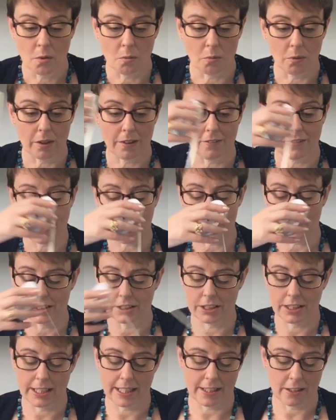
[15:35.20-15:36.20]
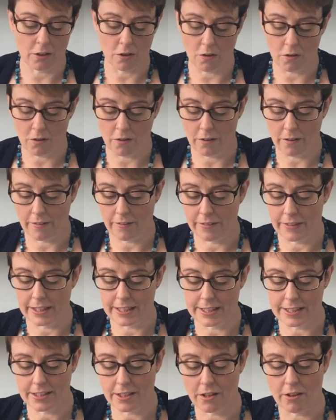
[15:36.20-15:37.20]
What I've actually got
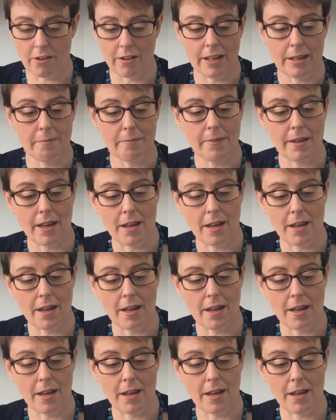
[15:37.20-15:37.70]
this time,